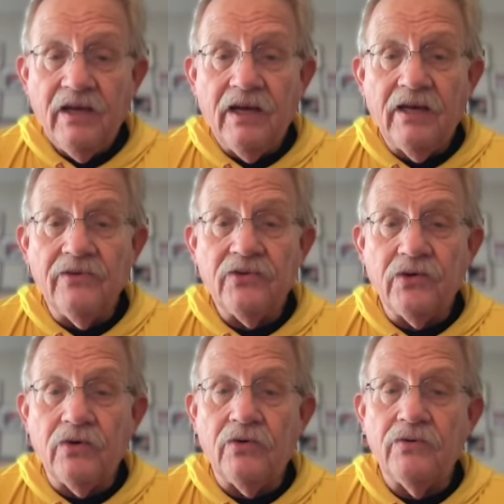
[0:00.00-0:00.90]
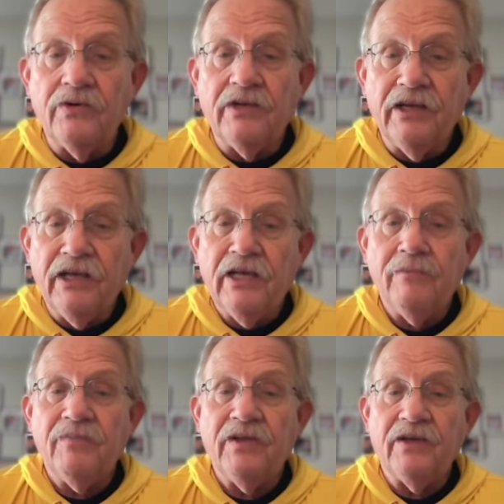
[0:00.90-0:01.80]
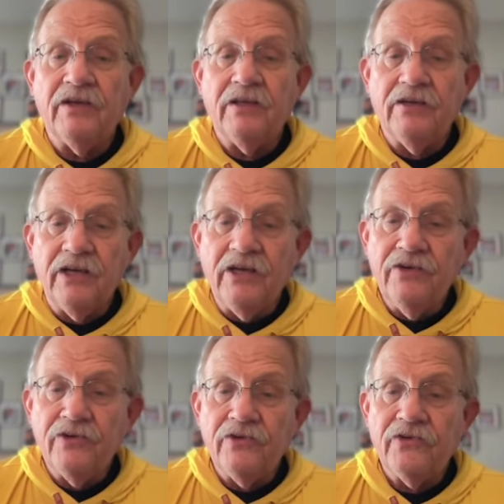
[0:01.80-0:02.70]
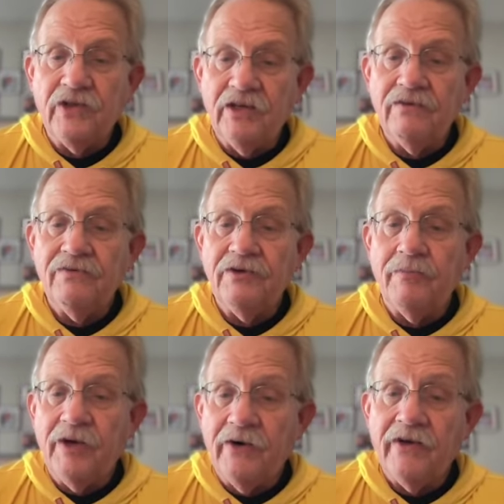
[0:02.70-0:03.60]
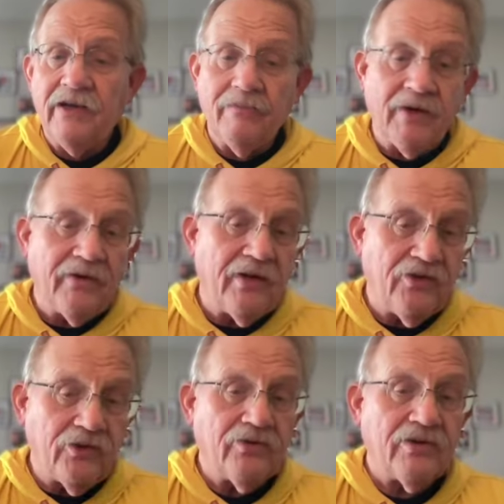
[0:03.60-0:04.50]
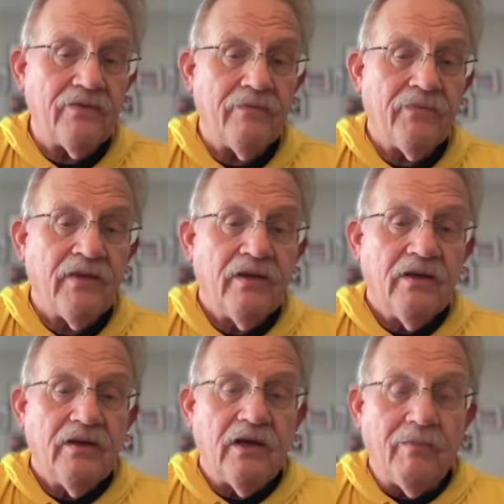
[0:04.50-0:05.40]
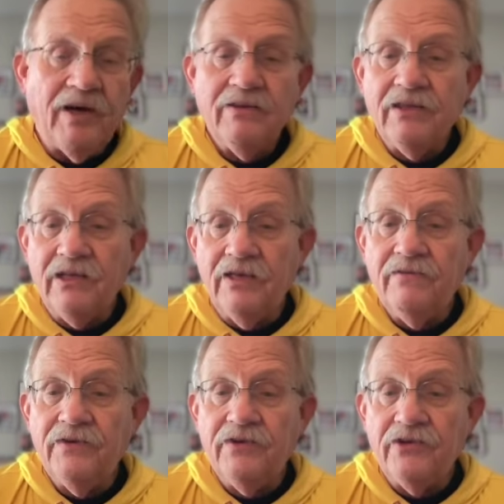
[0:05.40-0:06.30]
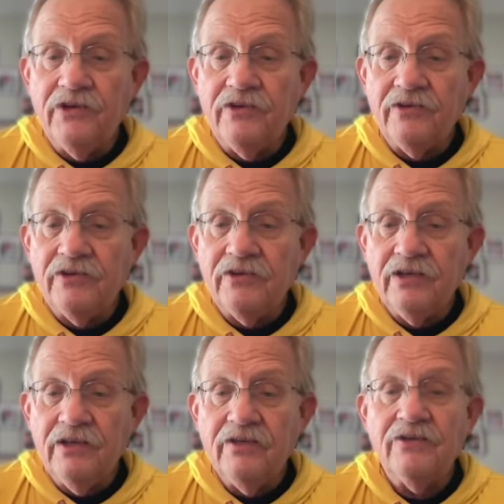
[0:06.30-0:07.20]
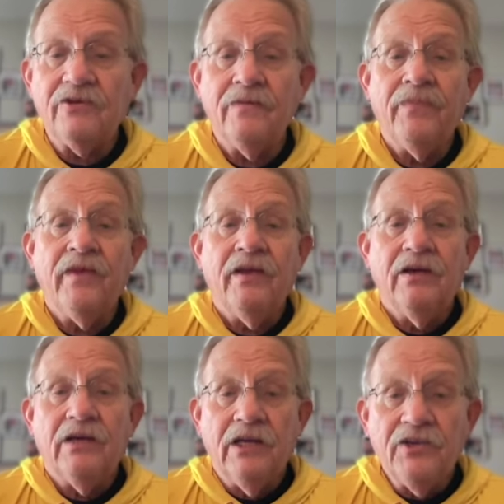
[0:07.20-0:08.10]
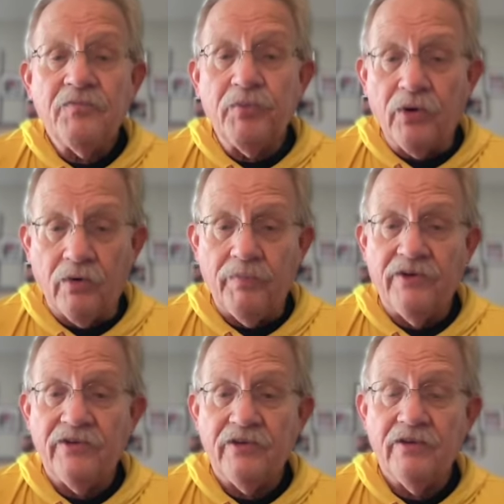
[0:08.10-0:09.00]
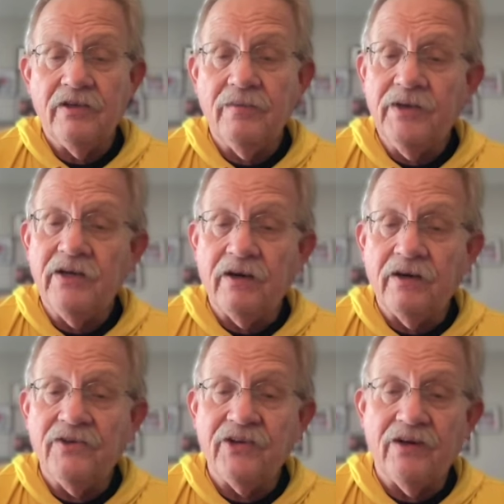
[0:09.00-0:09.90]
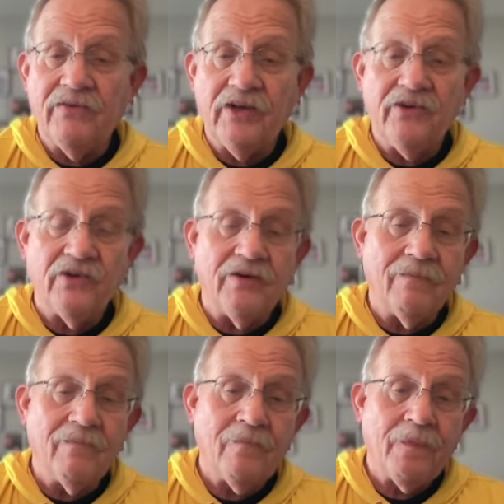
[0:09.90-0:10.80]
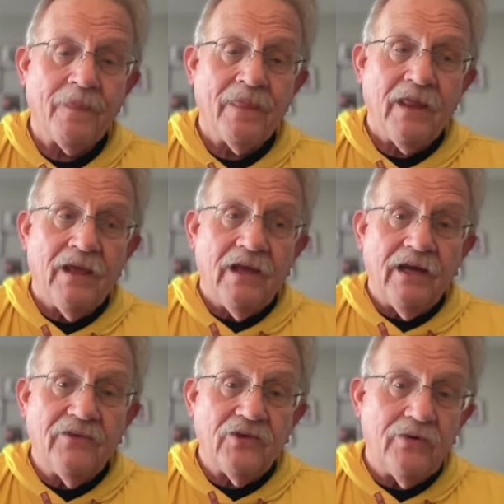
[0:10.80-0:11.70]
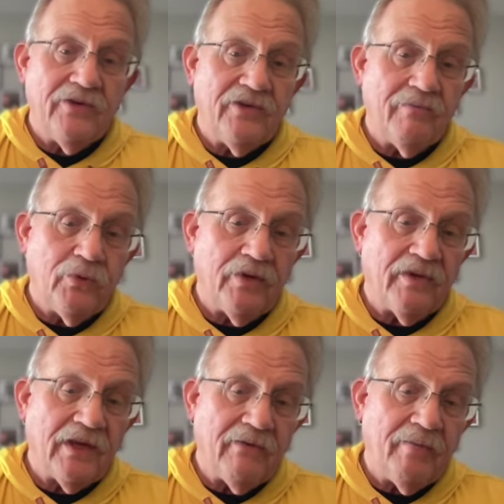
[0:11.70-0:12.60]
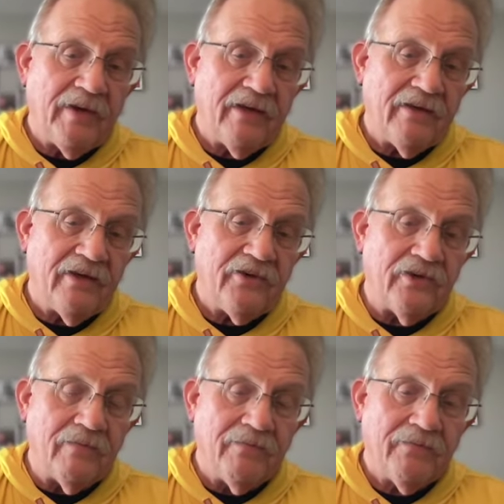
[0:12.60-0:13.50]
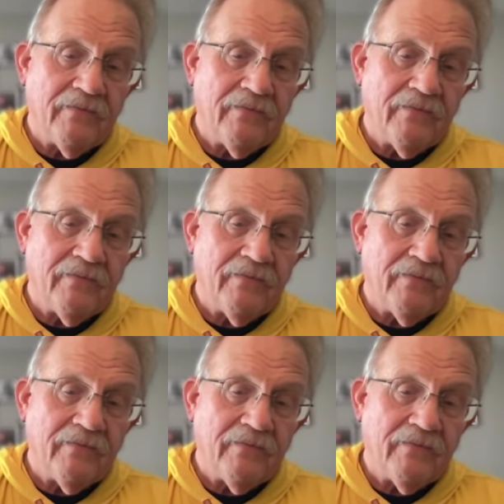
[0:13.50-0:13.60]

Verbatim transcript: And so the name that the angels give to Mary, Mary and Joseph about the infant Jesus is his purpose to be our salvation. And so it's important that we pay attention